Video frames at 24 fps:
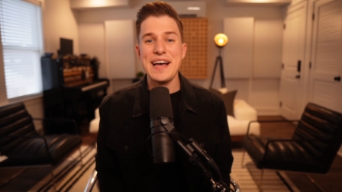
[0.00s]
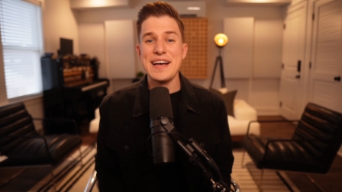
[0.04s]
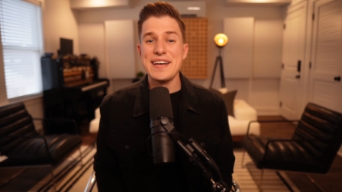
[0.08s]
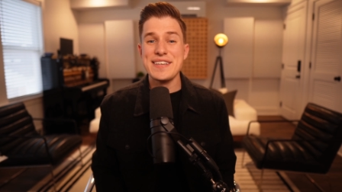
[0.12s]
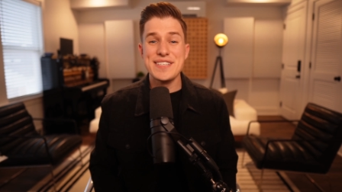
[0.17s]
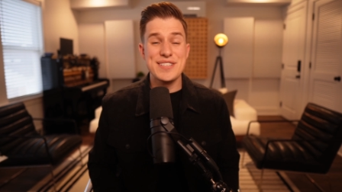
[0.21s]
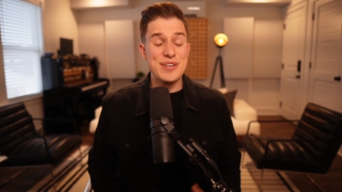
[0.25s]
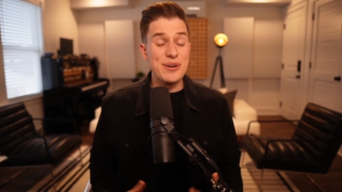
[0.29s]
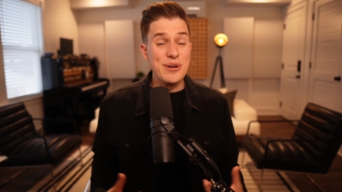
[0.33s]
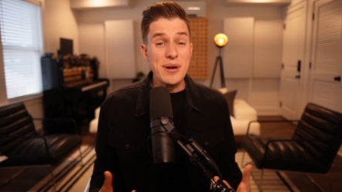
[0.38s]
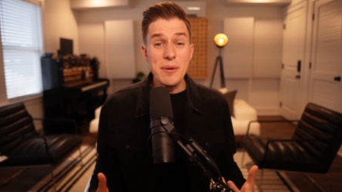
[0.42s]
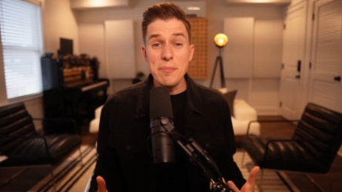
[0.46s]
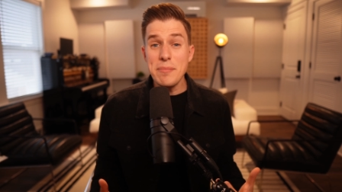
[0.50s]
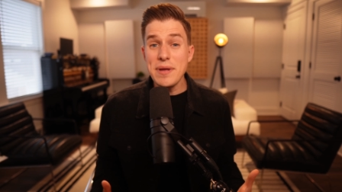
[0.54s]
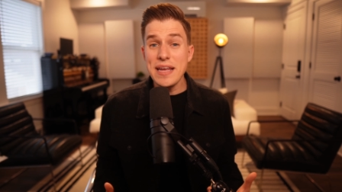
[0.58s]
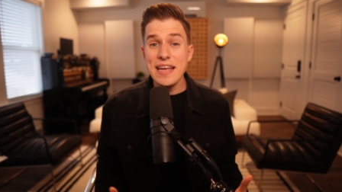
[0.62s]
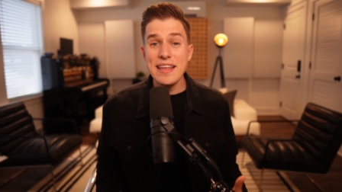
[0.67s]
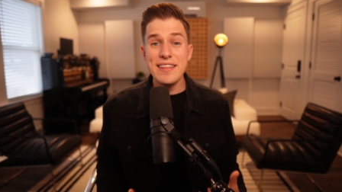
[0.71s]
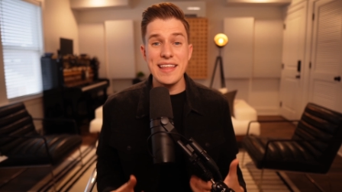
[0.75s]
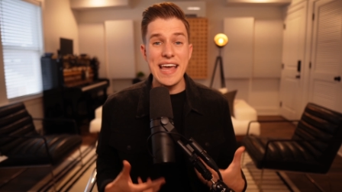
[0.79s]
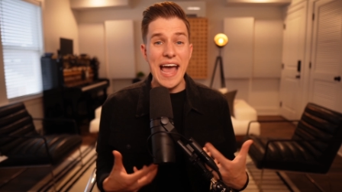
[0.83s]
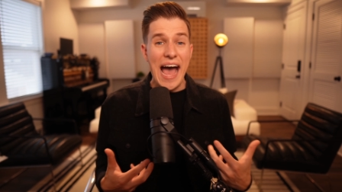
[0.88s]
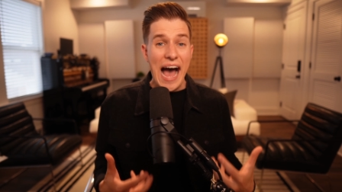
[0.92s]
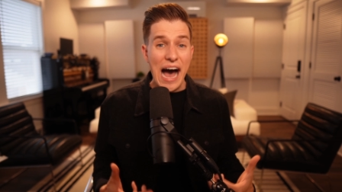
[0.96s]
So to me,
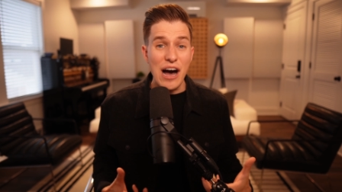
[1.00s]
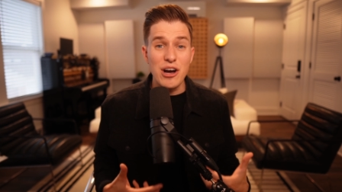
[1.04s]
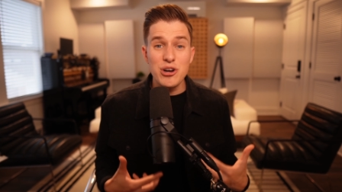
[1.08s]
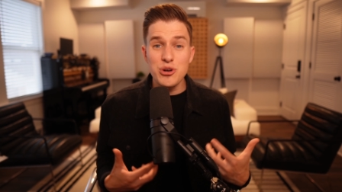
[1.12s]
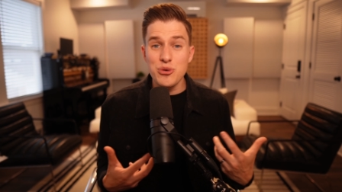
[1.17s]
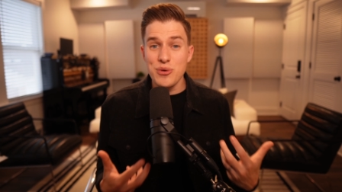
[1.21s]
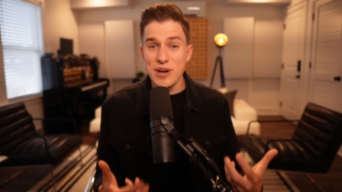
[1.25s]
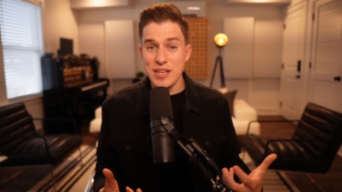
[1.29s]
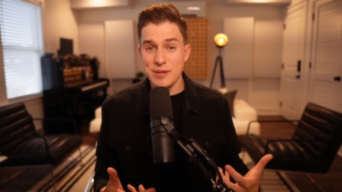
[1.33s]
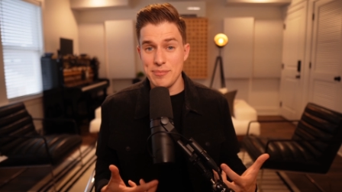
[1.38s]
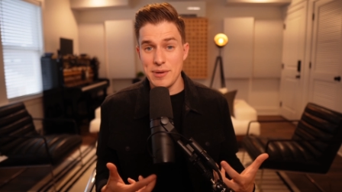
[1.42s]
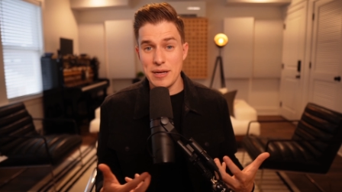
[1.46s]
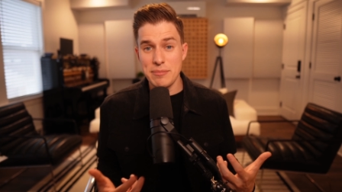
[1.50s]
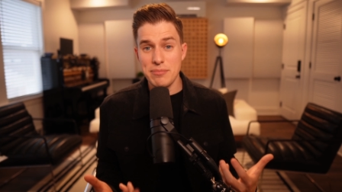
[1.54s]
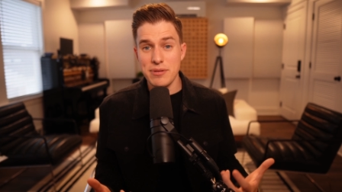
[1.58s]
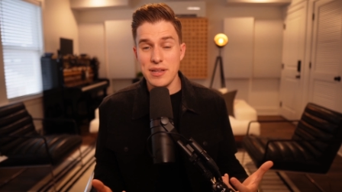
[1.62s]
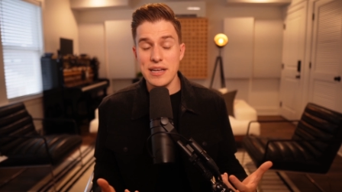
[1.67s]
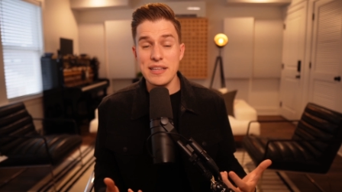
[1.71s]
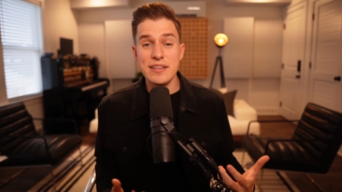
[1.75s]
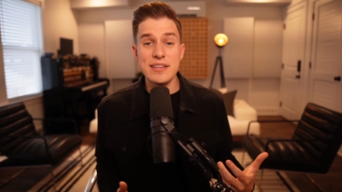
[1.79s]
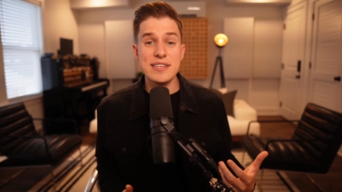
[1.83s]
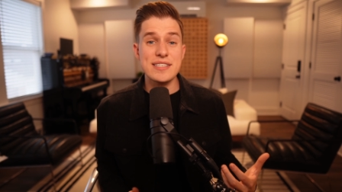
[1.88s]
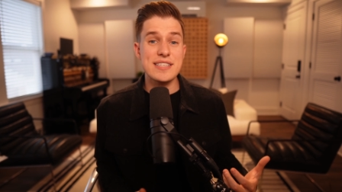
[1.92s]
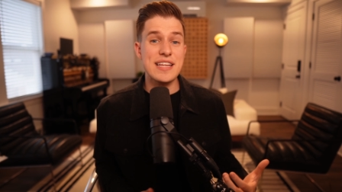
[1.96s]
the algorithmic
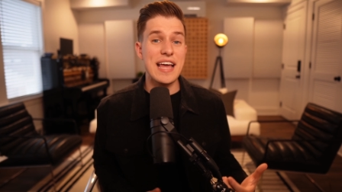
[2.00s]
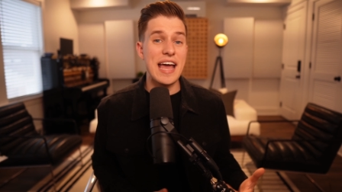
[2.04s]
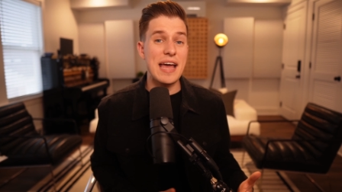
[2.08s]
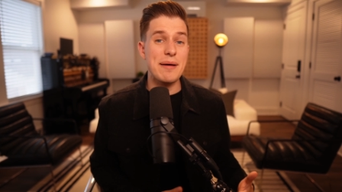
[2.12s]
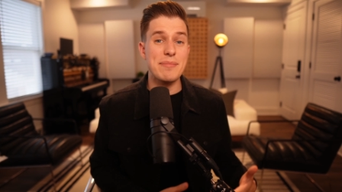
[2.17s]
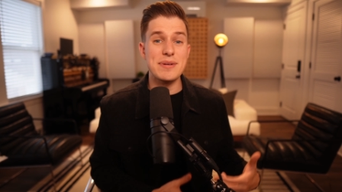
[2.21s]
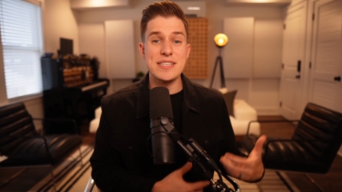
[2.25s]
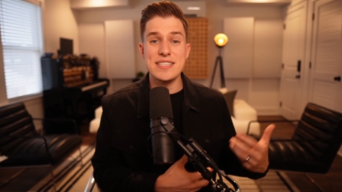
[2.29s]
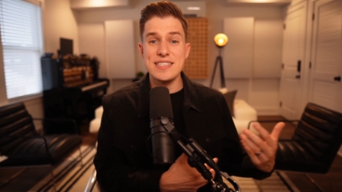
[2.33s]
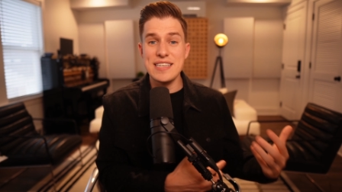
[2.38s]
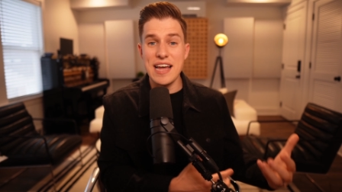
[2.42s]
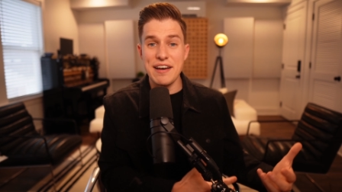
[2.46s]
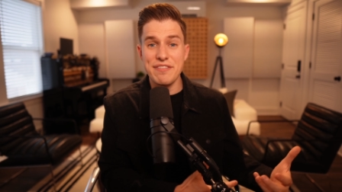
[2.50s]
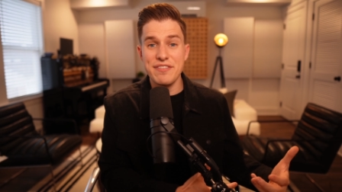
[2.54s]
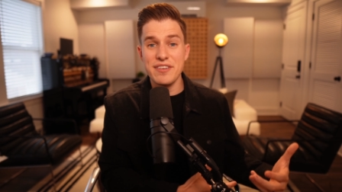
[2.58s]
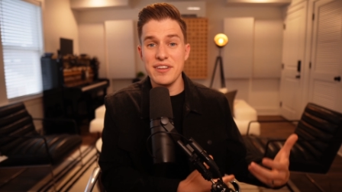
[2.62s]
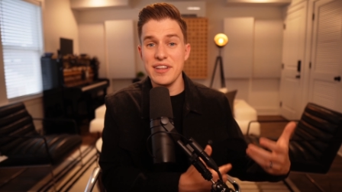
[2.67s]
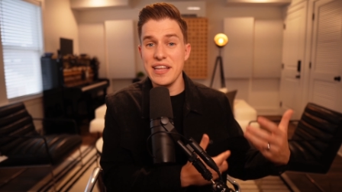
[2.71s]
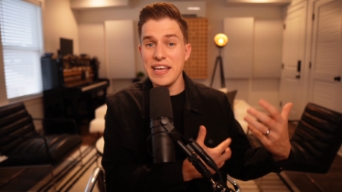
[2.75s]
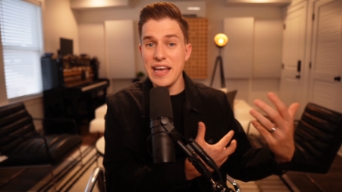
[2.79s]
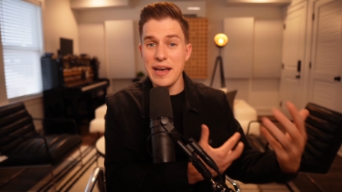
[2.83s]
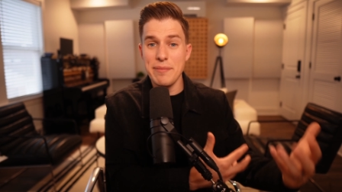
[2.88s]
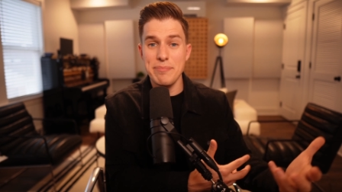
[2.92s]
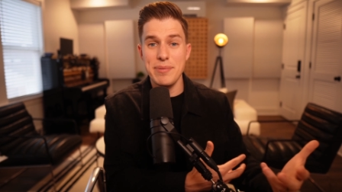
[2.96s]
playlist game is
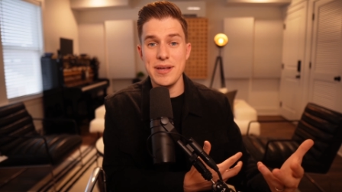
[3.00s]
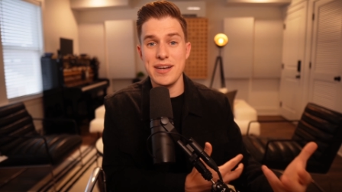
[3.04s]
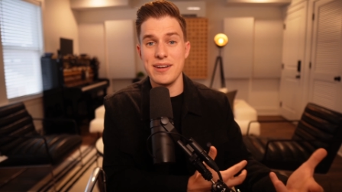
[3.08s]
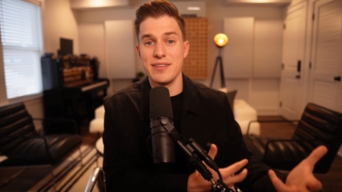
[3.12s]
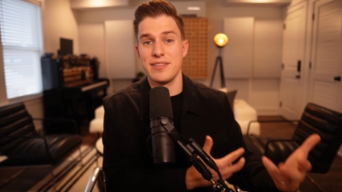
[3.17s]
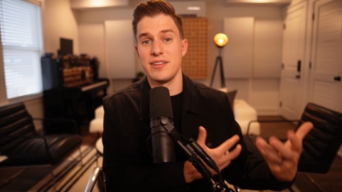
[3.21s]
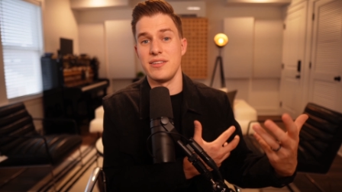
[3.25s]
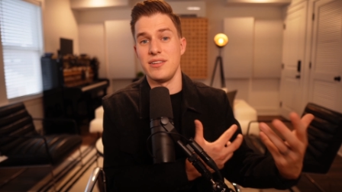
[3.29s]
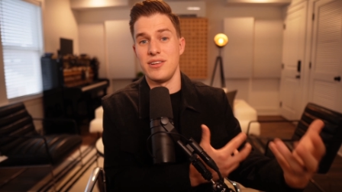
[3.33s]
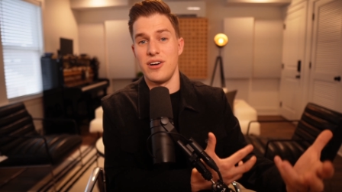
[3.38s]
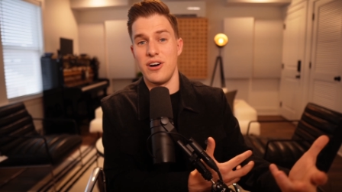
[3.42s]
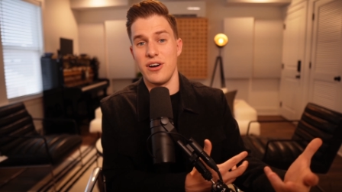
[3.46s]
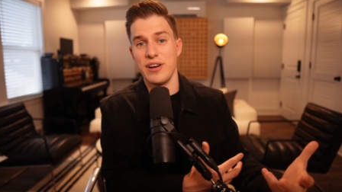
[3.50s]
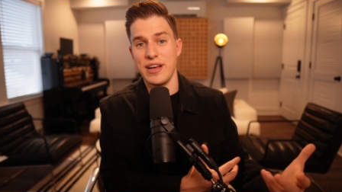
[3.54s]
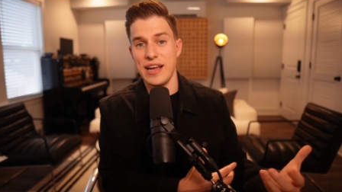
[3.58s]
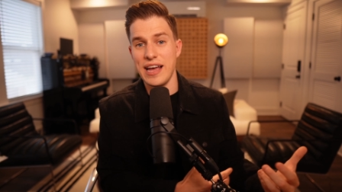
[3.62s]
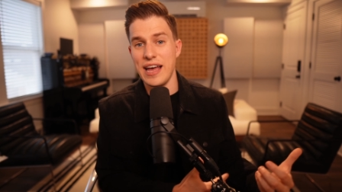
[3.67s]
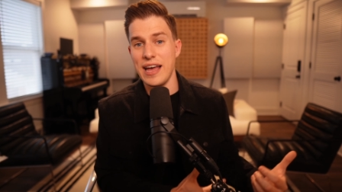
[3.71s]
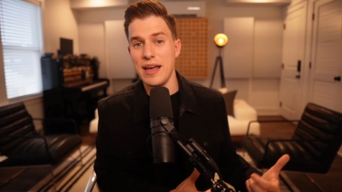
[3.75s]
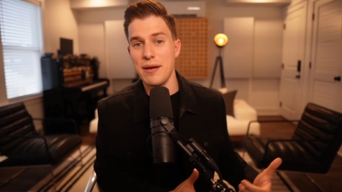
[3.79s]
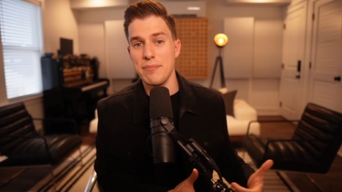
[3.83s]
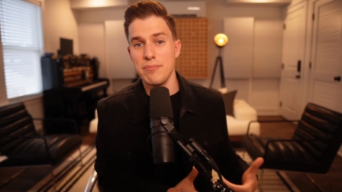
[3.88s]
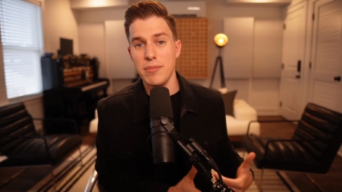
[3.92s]
definitely a bit of the long game,